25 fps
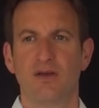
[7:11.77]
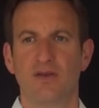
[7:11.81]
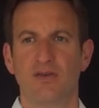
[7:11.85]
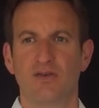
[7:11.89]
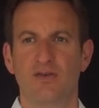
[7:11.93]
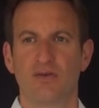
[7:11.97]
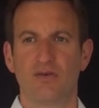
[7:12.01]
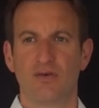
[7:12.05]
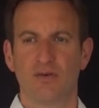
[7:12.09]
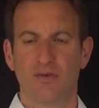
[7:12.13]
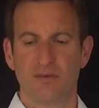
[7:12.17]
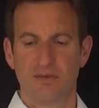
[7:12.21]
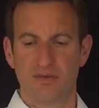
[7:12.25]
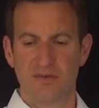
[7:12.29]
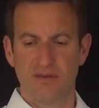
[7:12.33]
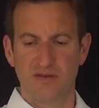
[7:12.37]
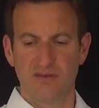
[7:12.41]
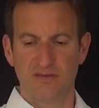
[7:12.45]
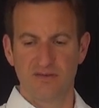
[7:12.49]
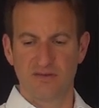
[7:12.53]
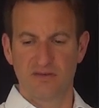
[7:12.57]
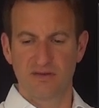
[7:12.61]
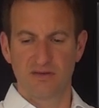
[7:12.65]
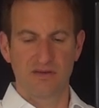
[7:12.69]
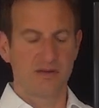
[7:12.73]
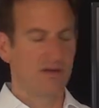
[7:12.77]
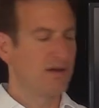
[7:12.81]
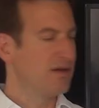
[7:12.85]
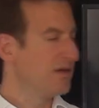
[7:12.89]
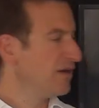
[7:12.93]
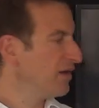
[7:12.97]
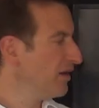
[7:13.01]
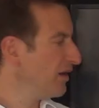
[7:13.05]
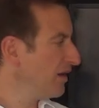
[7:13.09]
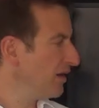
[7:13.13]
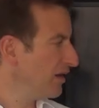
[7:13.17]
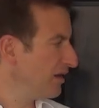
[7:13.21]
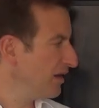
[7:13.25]
So this
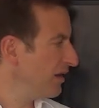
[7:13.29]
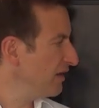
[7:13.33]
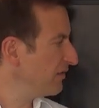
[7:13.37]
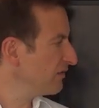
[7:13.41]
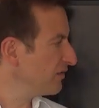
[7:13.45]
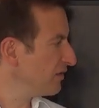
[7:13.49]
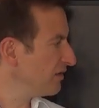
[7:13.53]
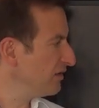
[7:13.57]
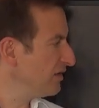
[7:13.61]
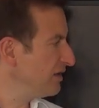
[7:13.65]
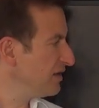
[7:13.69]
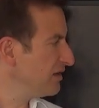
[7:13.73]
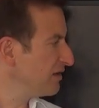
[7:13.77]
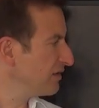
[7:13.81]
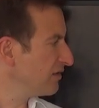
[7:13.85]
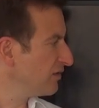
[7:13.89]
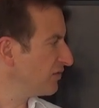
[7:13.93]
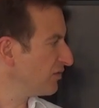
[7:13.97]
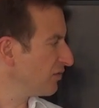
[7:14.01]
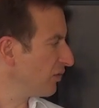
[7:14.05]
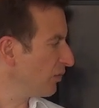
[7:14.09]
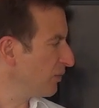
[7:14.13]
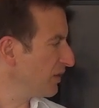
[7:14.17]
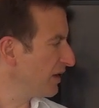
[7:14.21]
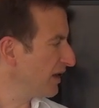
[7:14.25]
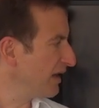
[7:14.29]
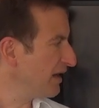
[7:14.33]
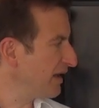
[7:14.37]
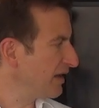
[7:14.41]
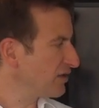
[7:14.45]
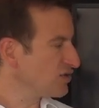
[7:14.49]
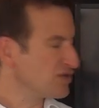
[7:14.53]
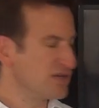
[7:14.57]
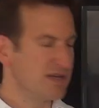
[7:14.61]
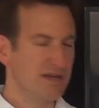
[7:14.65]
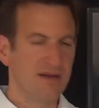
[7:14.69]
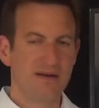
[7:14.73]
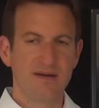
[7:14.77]
is not needed, so we can
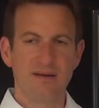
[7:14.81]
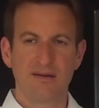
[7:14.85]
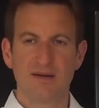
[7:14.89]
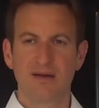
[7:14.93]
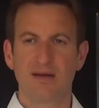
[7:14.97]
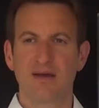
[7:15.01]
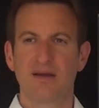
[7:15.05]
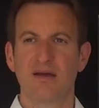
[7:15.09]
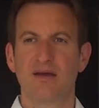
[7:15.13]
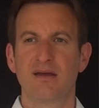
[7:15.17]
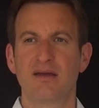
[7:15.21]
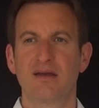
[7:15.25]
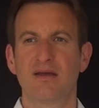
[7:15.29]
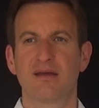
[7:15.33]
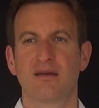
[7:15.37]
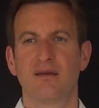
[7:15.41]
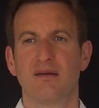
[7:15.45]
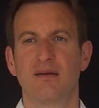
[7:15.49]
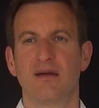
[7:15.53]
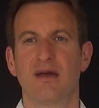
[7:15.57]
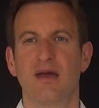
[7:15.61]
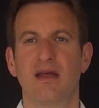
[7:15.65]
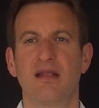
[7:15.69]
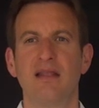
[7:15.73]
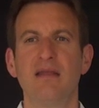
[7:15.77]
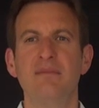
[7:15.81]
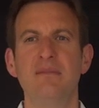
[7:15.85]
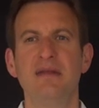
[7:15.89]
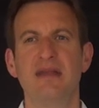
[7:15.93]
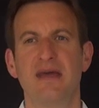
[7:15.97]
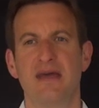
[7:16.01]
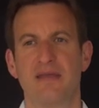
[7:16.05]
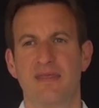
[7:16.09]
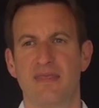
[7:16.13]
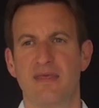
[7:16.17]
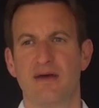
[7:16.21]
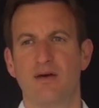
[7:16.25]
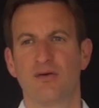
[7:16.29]
actually
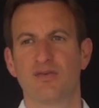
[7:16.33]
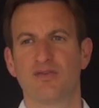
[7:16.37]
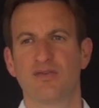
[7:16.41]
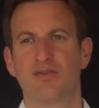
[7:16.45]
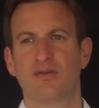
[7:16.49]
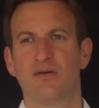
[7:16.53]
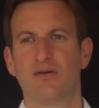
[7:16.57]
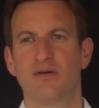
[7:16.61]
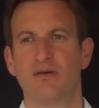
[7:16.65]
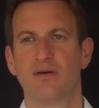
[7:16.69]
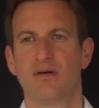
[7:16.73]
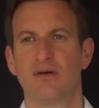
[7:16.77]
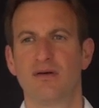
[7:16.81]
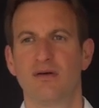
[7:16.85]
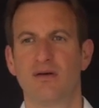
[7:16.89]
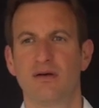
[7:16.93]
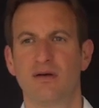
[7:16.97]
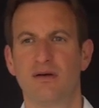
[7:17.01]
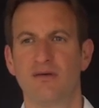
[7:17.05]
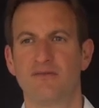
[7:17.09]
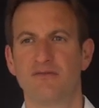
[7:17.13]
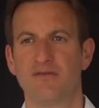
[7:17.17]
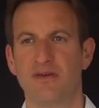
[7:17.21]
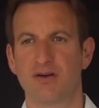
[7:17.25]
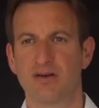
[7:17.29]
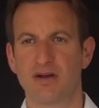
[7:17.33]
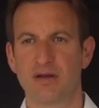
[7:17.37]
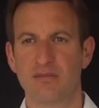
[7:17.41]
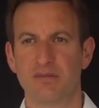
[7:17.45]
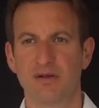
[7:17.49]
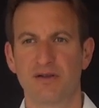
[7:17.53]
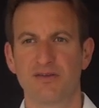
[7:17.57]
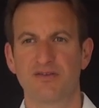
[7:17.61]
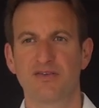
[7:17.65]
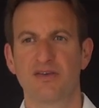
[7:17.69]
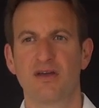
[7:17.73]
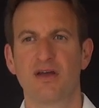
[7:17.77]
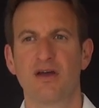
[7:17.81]
eliminate those
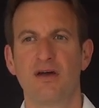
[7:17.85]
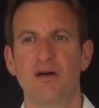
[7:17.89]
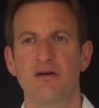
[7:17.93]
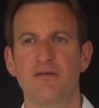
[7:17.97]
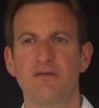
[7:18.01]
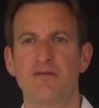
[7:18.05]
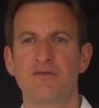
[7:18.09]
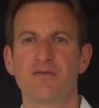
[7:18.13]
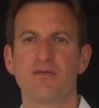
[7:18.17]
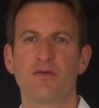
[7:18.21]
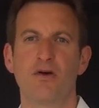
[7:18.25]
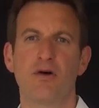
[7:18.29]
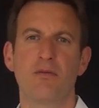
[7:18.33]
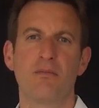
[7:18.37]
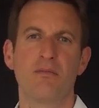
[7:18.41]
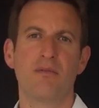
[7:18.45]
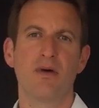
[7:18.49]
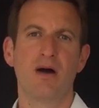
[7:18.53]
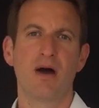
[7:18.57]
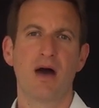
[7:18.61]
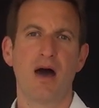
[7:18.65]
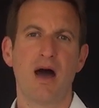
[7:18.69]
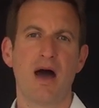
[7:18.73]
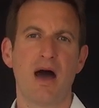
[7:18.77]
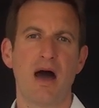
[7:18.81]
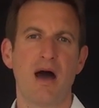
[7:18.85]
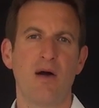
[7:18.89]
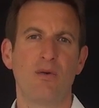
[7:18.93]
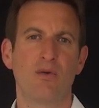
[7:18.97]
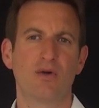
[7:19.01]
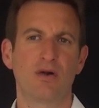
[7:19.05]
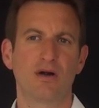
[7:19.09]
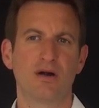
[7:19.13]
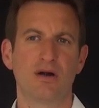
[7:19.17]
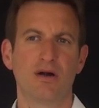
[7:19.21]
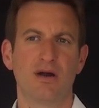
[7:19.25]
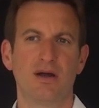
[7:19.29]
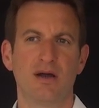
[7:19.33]
variables from
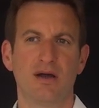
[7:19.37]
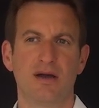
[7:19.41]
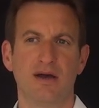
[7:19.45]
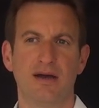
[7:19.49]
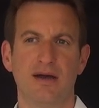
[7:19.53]
our